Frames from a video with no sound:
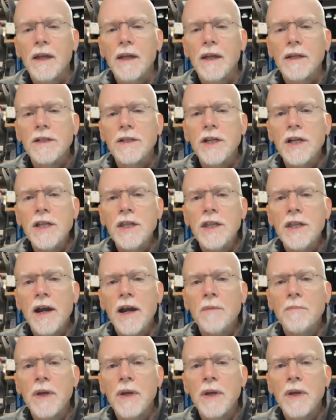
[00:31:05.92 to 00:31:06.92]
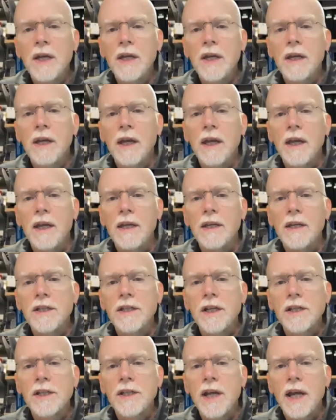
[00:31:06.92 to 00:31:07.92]
Gene therapy is
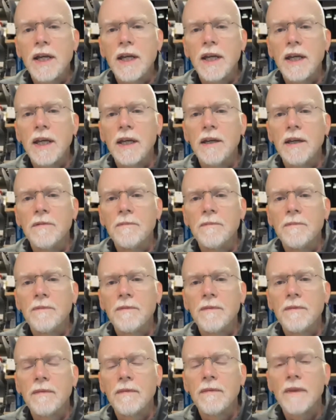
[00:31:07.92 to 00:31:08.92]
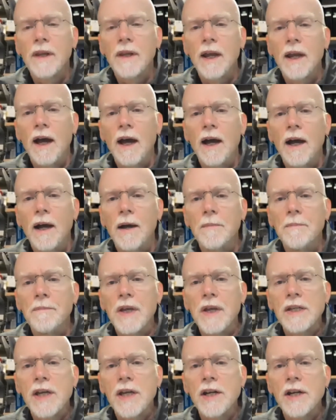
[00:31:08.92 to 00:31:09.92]
just taking
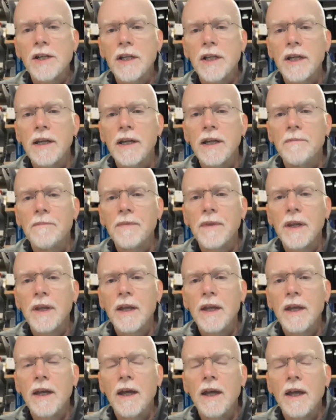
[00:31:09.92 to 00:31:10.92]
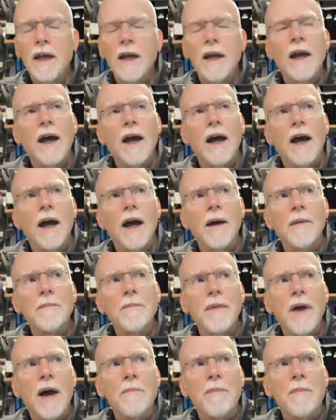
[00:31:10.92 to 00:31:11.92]
essentially
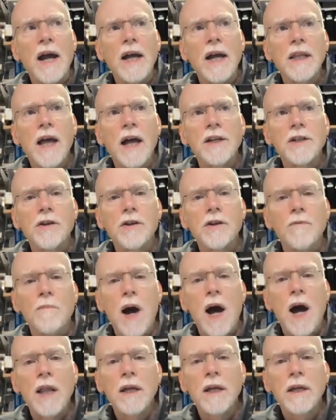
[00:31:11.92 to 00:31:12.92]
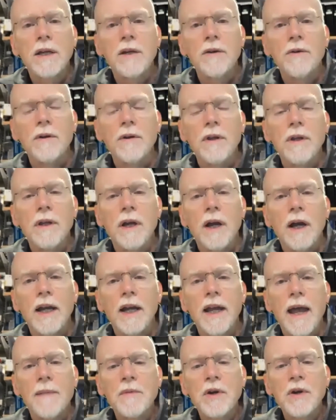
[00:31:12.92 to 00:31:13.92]
a biological molecule,
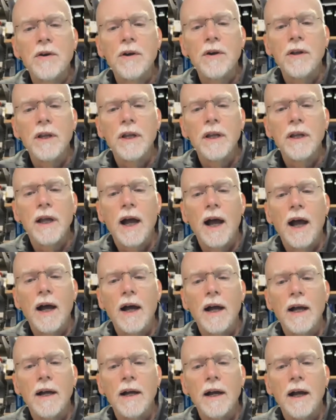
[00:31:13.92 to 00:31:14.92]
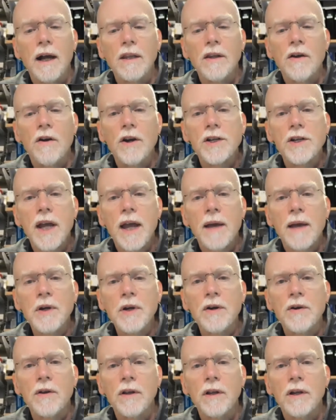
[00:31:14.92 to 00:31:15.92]
a large
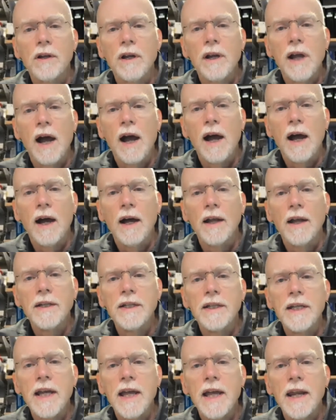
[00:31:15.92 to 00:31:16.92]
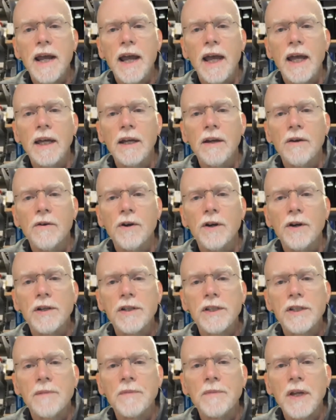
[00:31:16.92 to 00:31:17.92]
chemical, DNA or
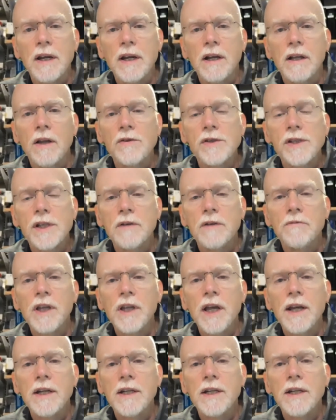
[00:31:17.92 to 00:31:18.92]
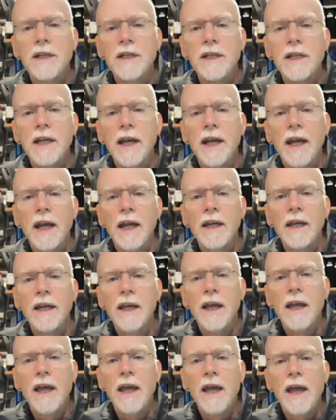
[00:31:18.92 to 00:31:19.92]
something closely related to DNA,
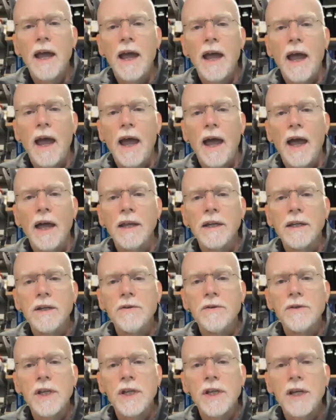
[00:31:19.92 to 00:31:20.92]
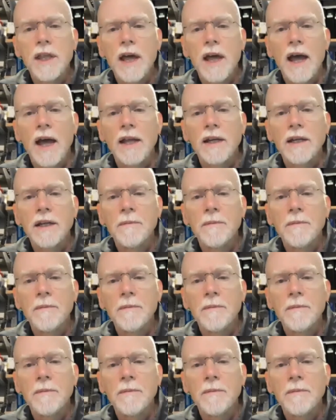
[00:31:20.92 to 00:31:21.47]
and using that.